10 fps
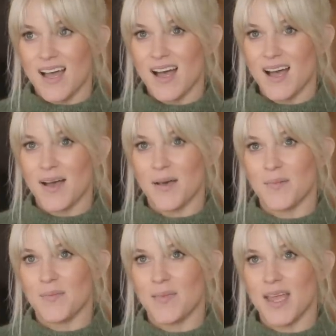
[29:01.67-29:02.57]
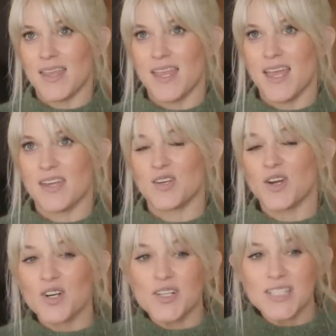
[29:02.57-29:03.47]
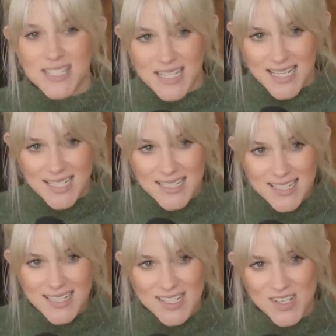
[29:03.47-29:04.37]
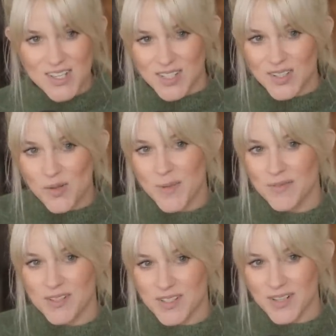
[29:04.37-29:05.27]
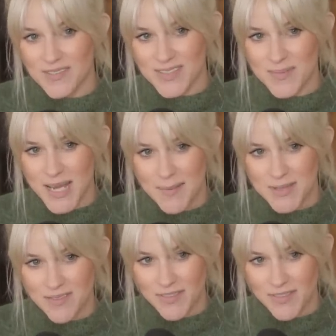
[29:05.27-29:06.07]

Um, and then Kirsten, she's a little bit reserved sometimes at